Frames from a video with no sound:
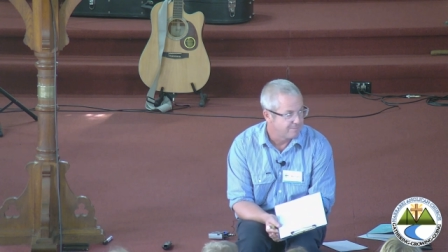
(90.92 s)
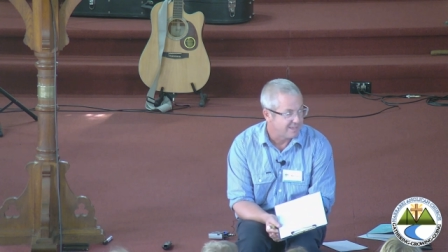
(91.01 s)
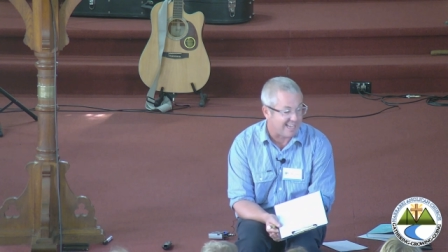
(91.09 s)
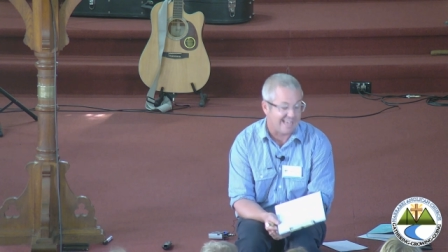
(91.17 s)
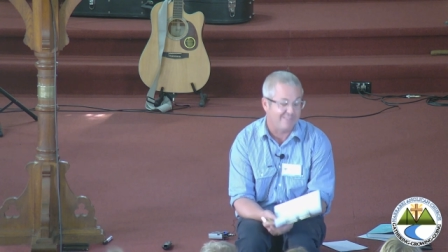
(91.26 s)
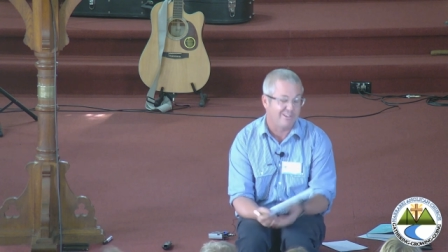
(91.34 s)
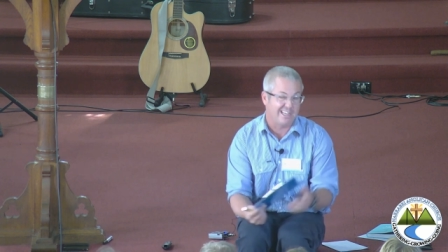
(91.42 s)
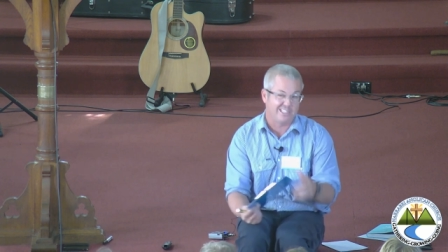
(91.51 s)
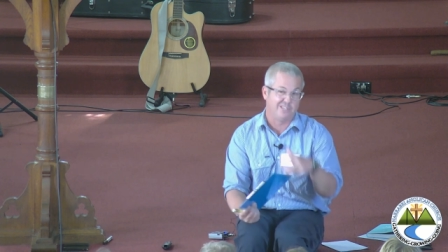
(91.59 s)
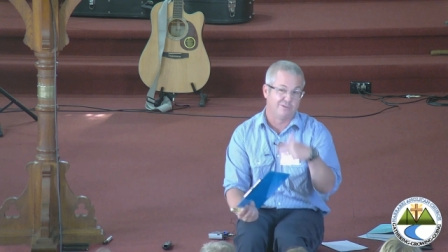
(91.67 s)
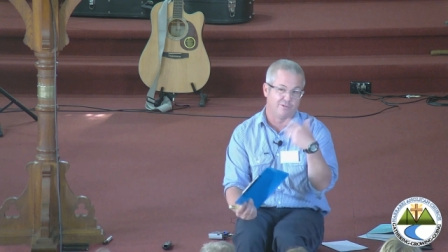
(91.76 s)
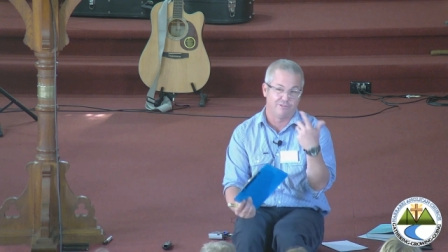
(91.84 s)
I haven't
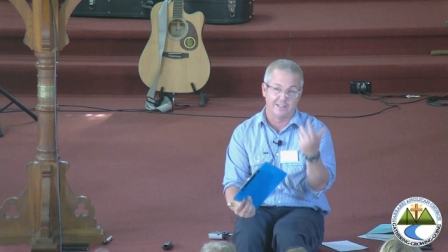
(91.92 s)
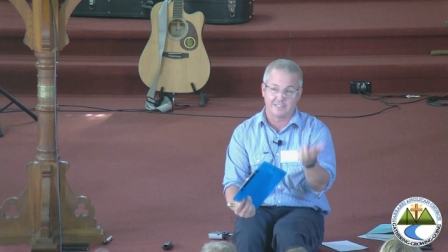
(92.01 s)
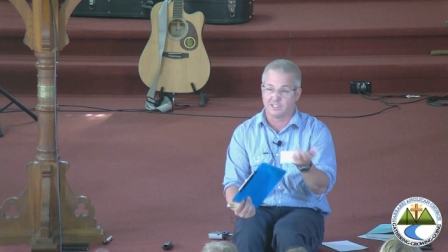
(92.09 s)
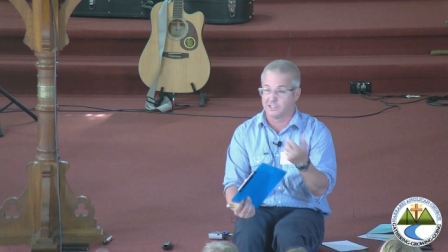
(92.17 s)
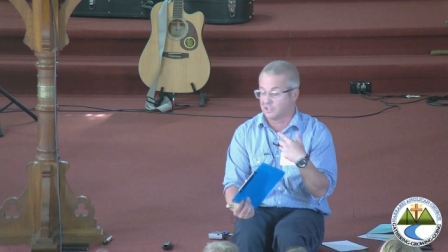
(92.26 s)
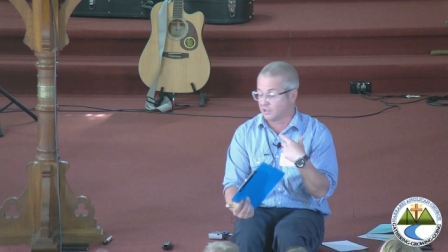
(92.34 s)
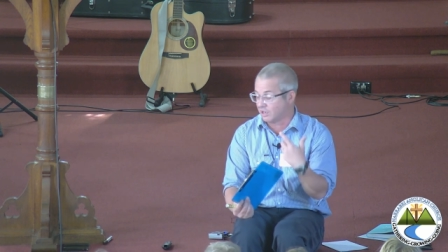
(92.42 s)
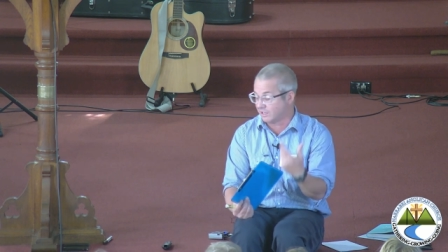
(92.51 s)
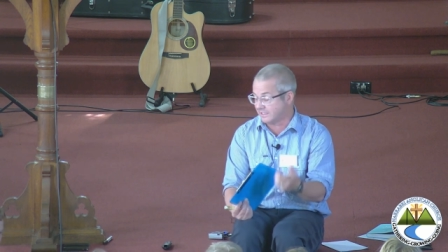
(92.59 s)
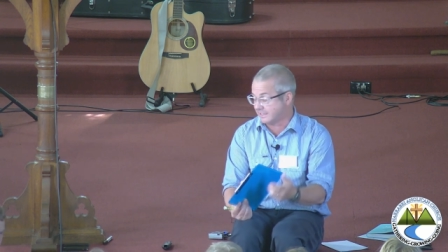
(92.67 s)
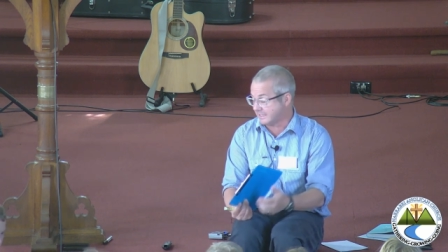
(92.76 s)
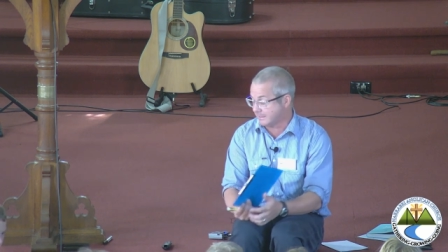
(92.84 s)
actually reflected
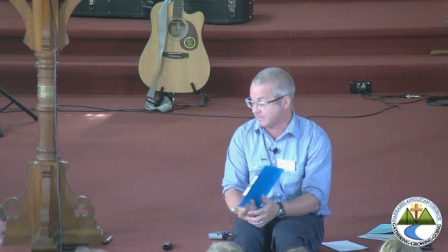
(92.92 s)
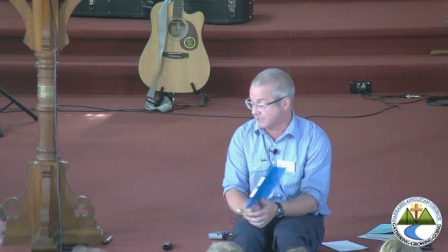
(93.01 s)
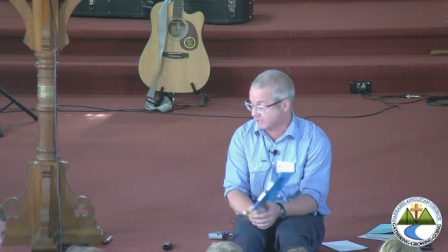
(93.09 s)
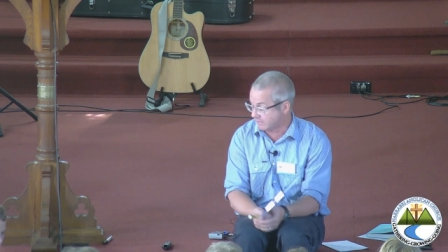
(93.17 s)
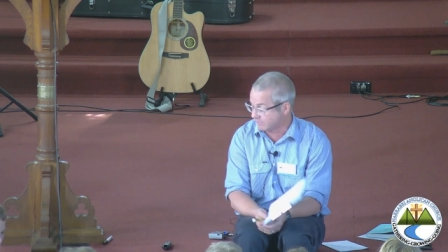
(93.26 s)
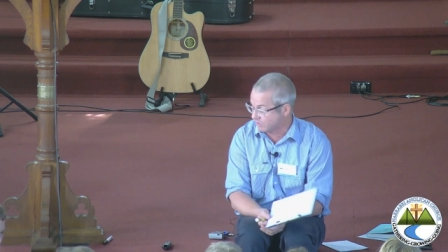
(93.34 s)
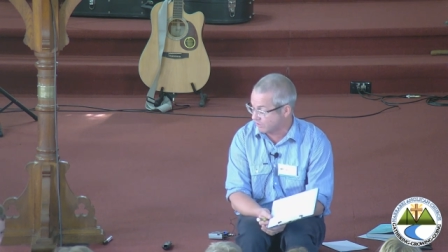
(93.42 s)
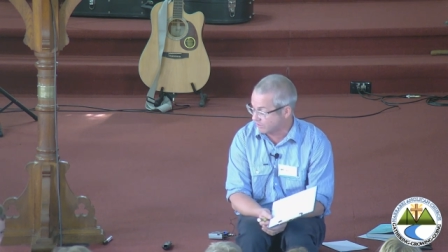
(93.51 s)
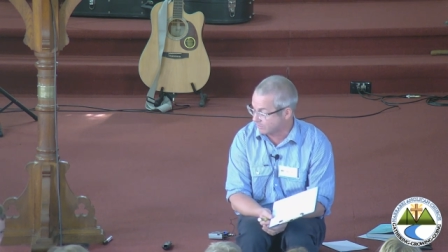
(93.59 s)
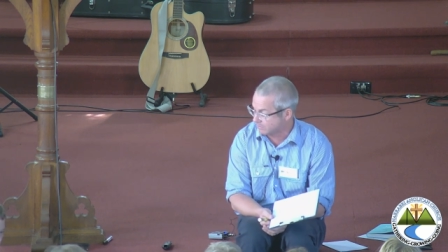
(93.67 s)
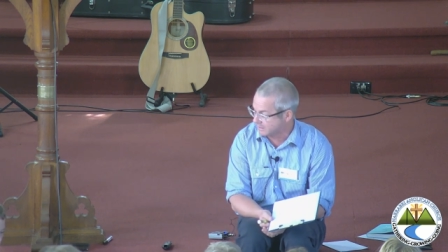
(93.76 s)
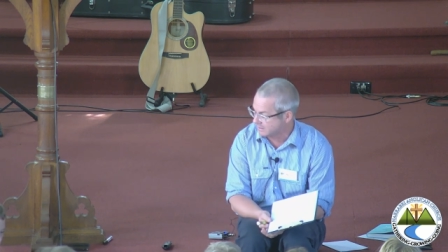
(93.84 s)
God in the image that I've got
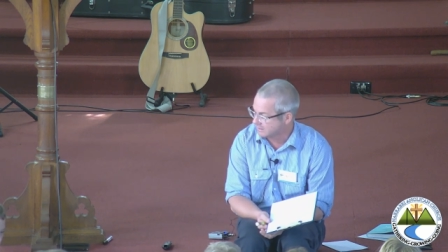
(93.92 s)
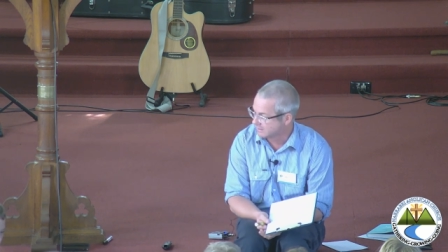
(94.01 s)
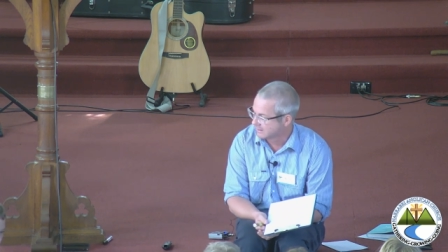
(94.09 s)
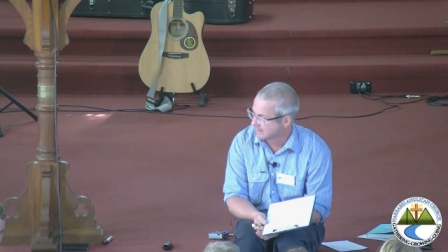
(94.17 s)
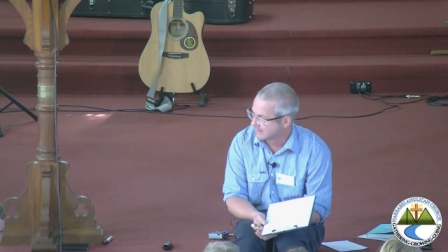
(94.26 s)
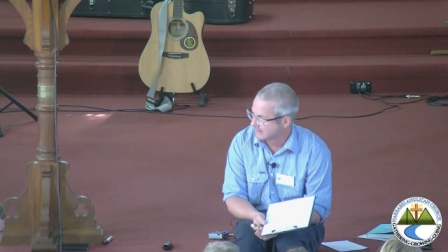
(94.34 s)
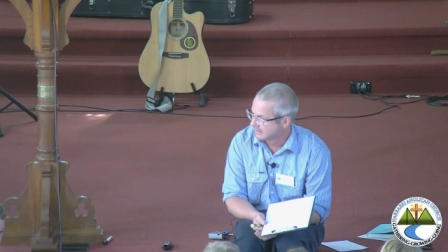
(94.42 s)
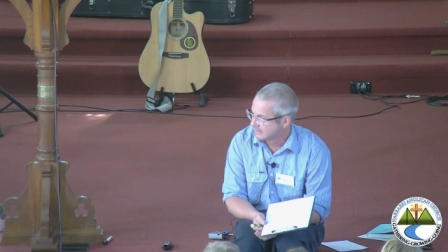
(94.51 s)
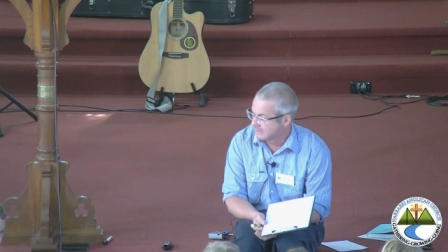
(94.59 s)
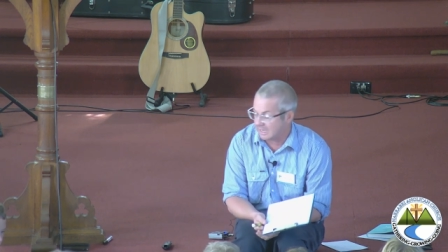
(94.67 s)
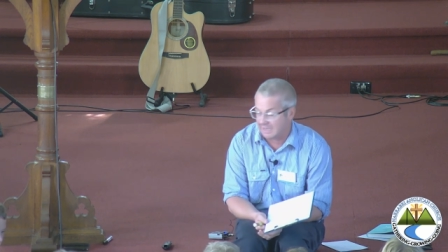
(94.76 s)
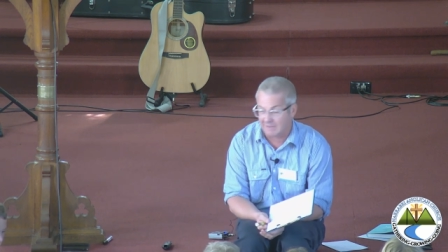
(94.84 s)
on me.
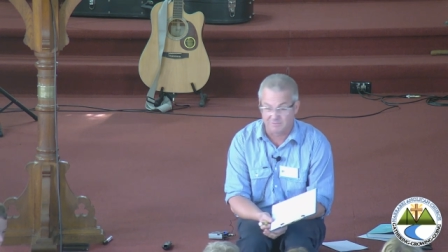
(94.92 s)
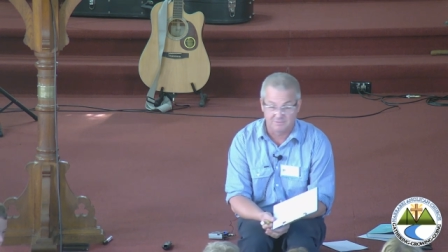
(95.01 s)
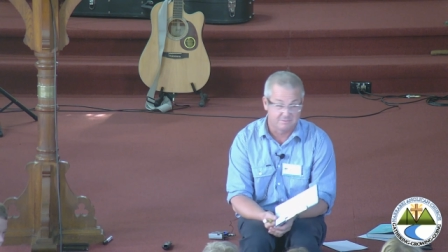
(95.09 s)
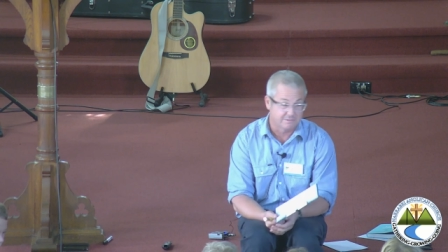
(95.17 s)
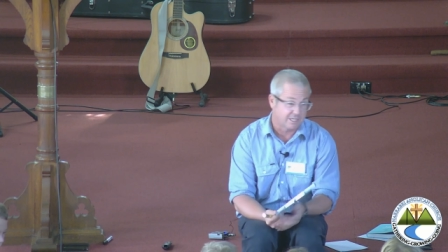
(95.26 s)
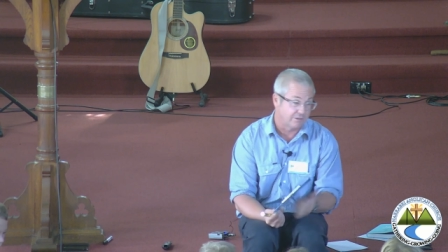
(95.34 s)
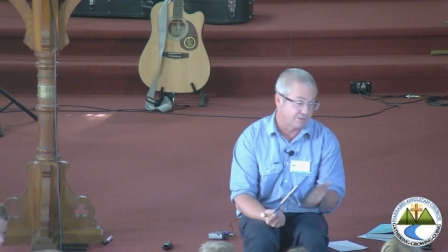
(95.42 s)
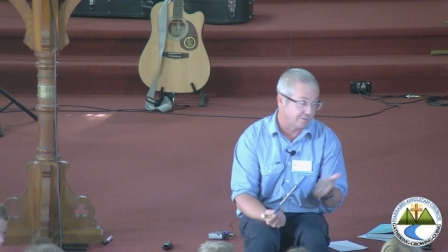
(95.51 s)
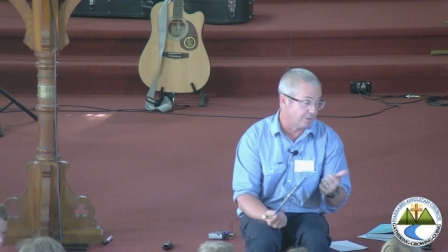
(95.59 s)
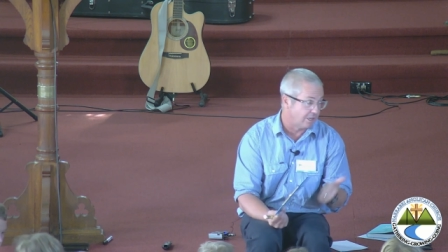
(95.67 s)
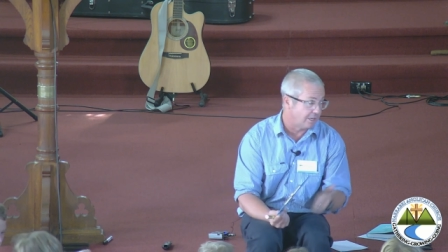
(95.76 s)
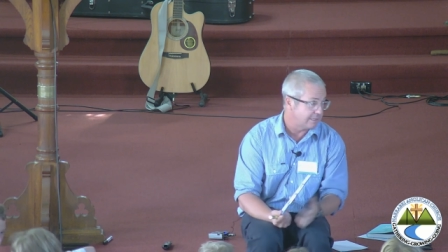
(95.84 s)
I've told
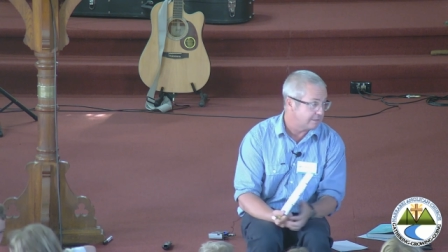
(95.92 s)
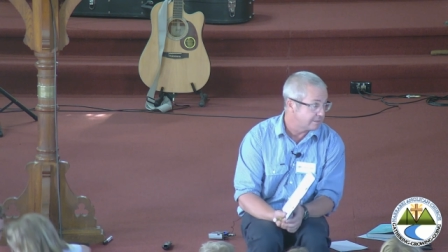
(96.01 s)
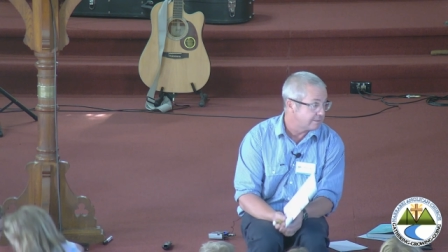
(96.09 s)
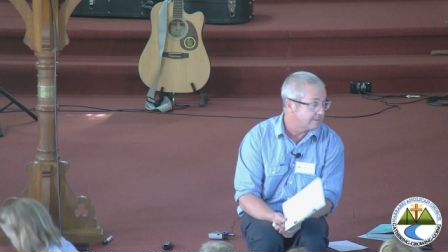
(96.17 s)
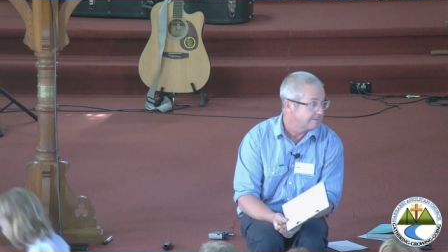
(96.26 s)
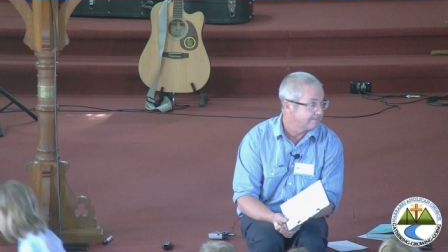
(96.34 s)
some lies.